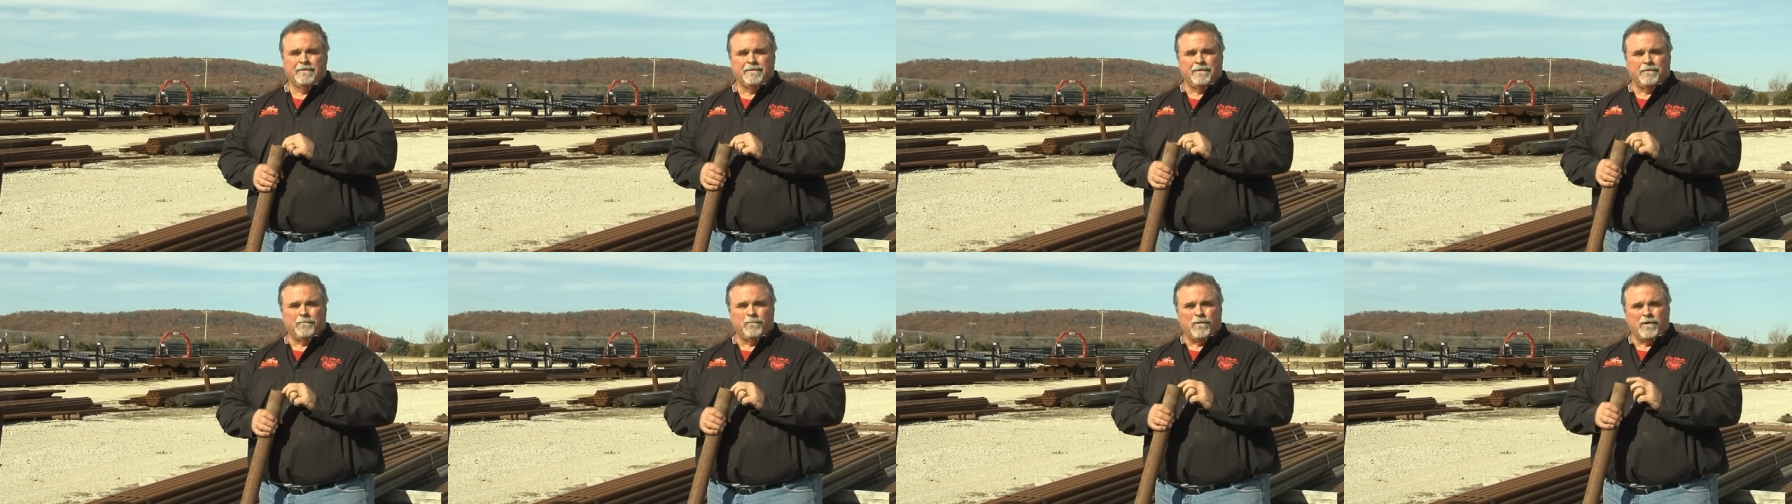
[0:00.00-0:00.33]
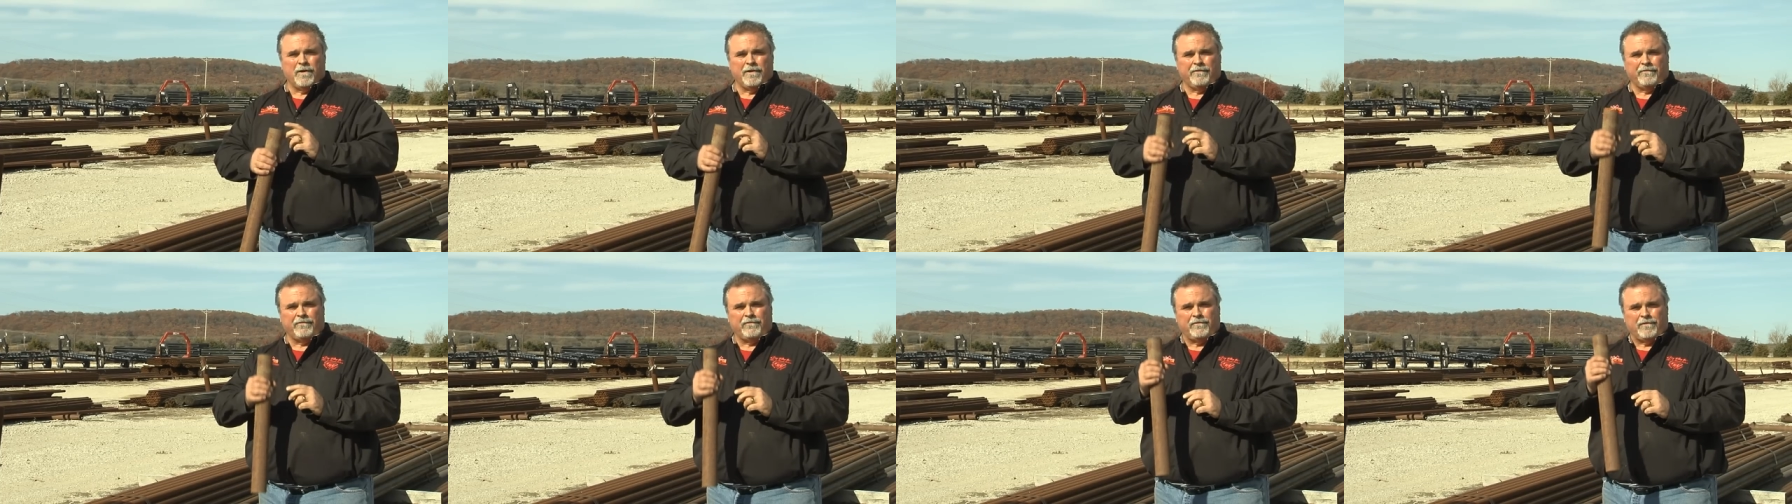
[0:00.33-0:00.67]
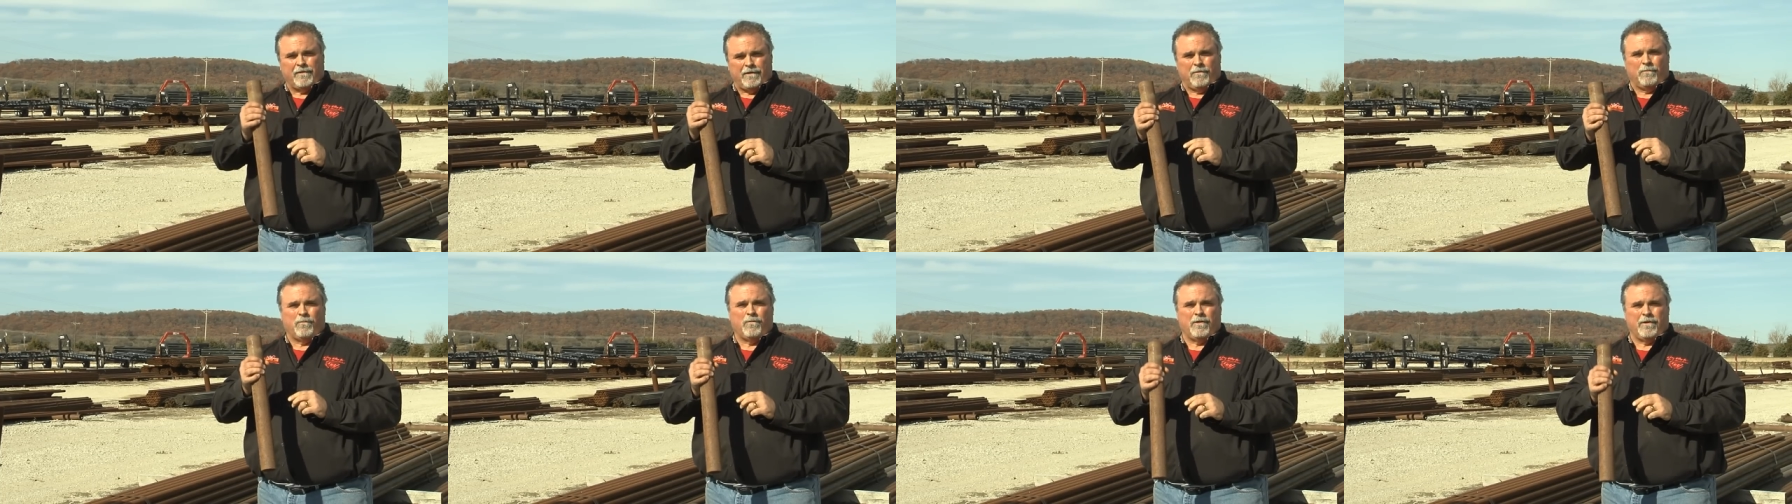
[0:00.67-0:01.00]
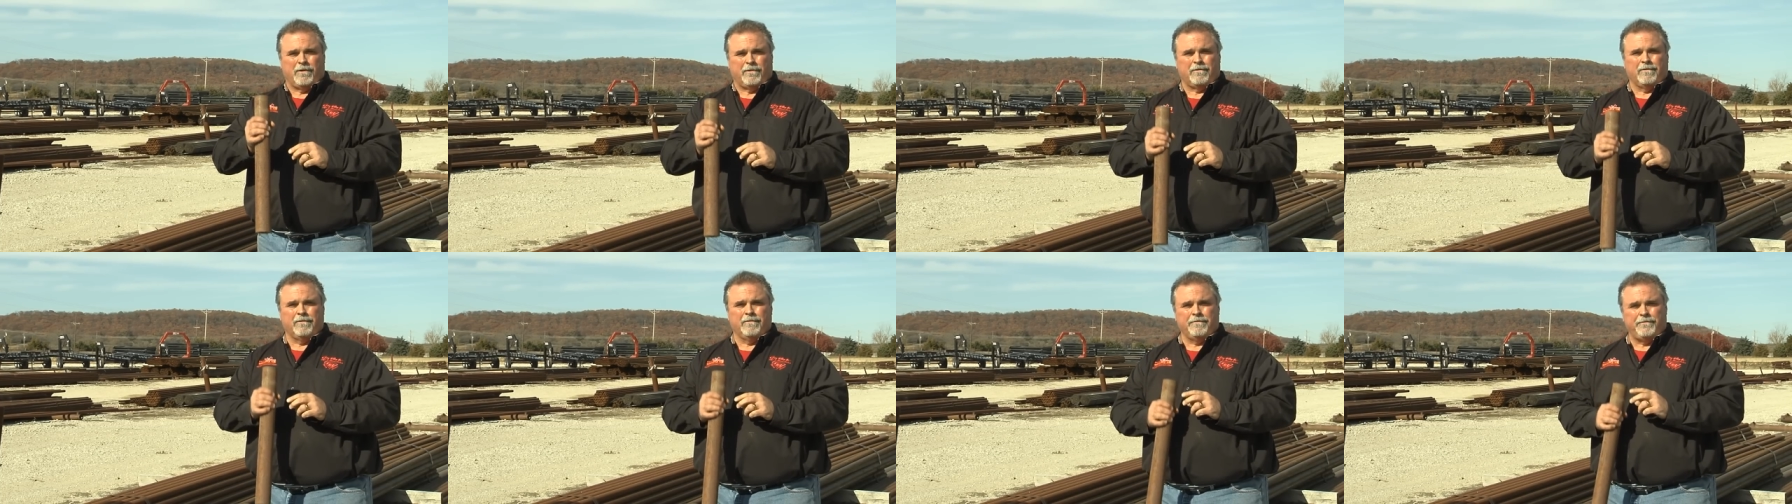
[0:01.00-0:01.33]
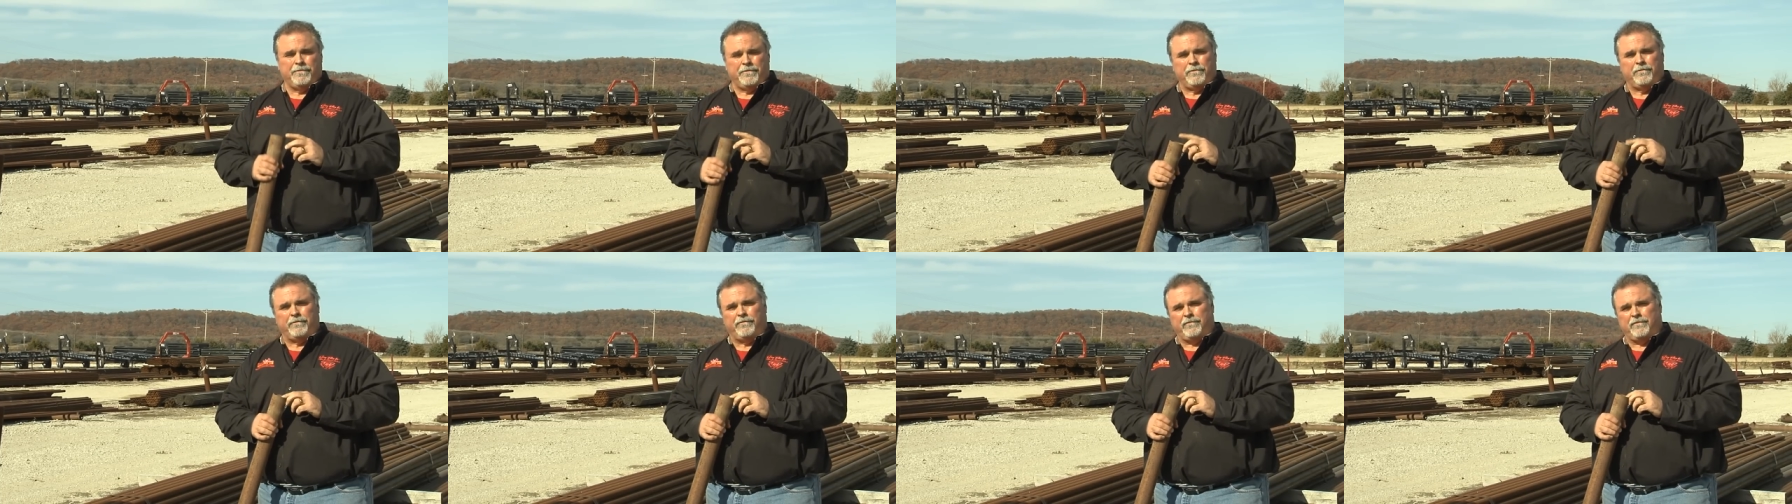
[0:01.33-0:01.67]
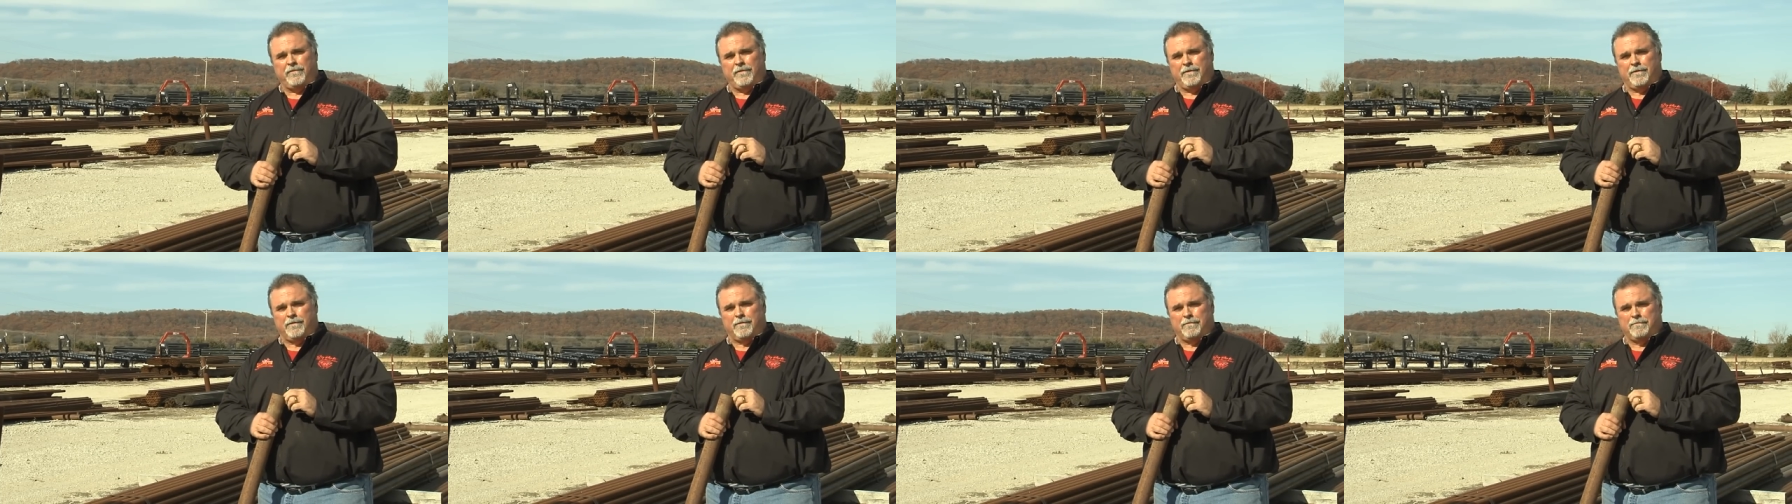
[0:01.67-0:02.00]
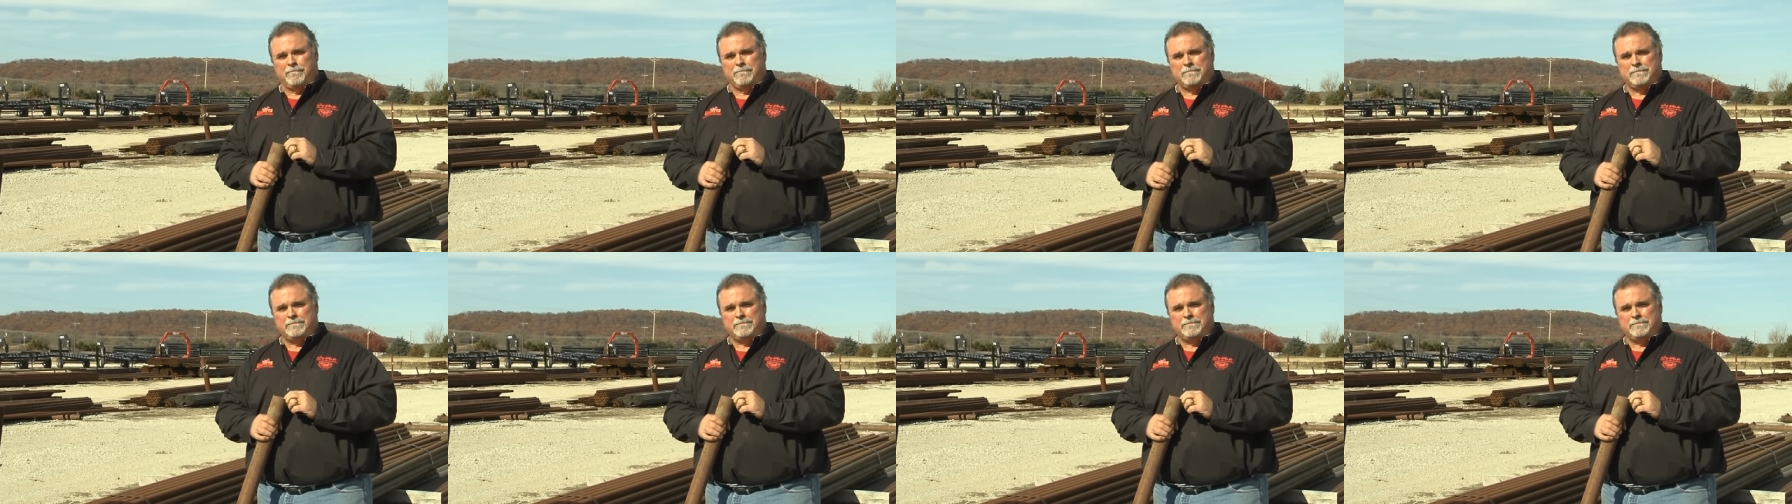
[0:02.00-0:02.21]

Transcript: Now what does salt water do to steel?